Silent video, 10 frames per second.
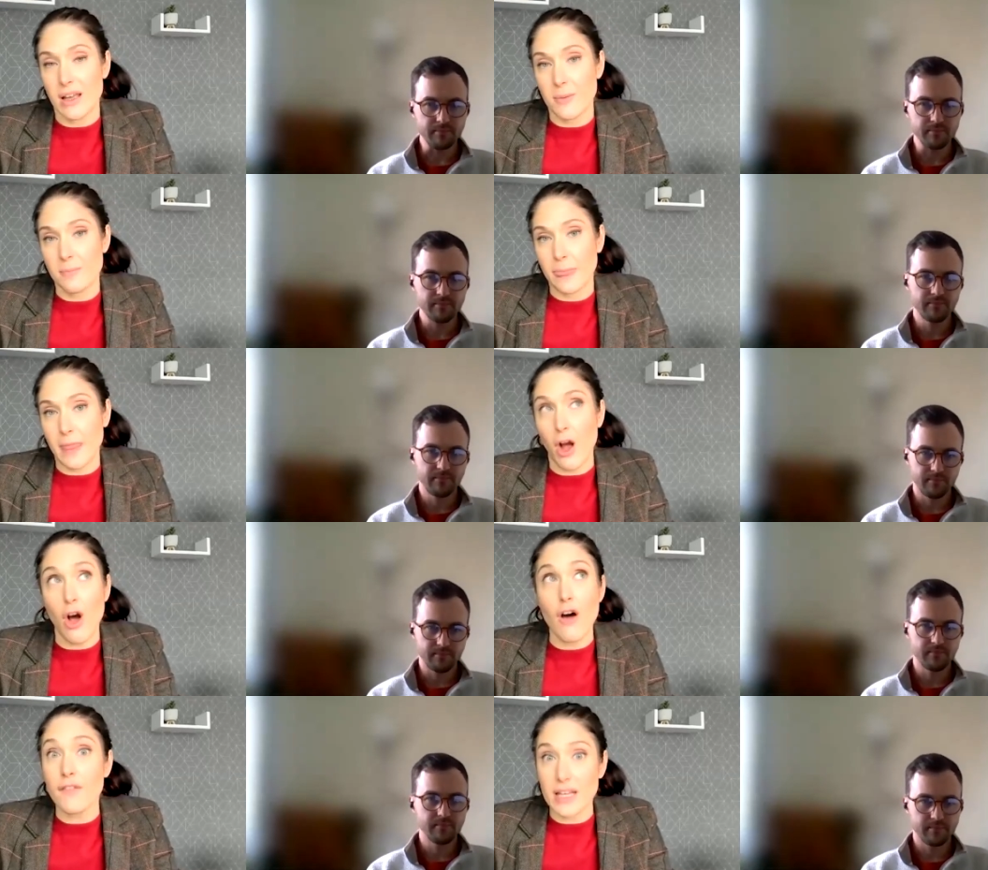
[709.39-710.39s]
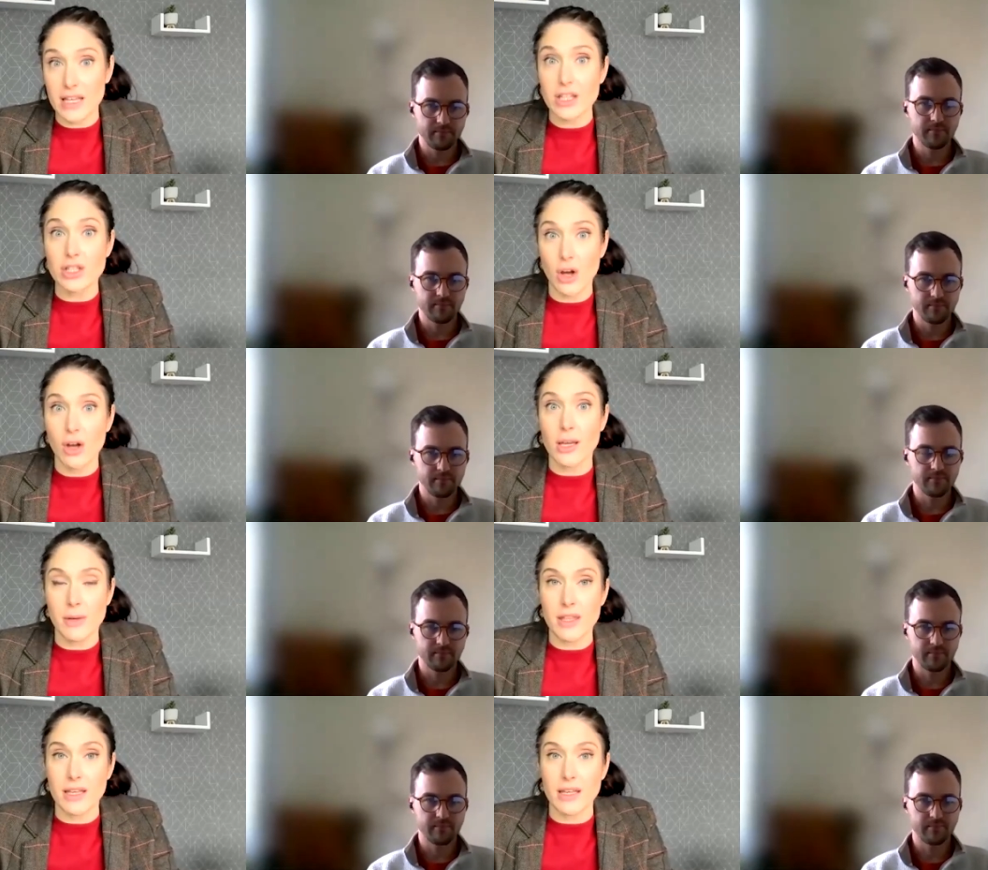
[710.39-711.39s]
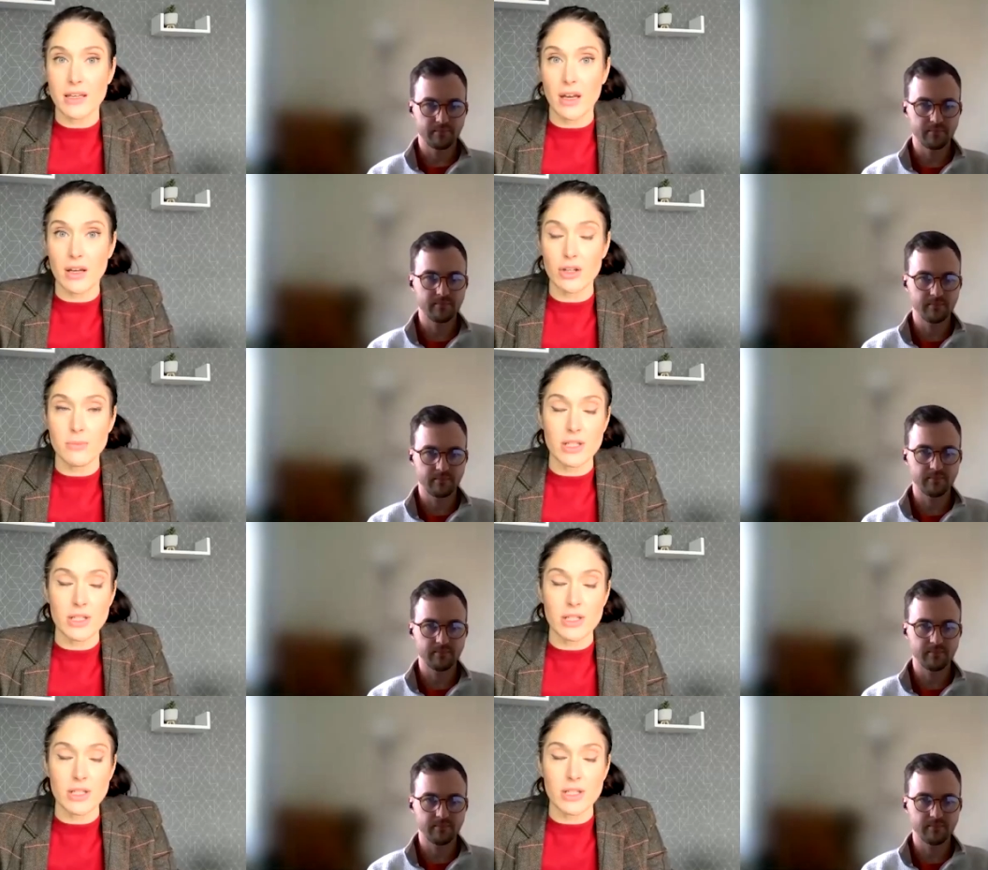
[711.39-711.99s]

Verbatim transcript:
Speaker 1: um, halving the time, I think uh, you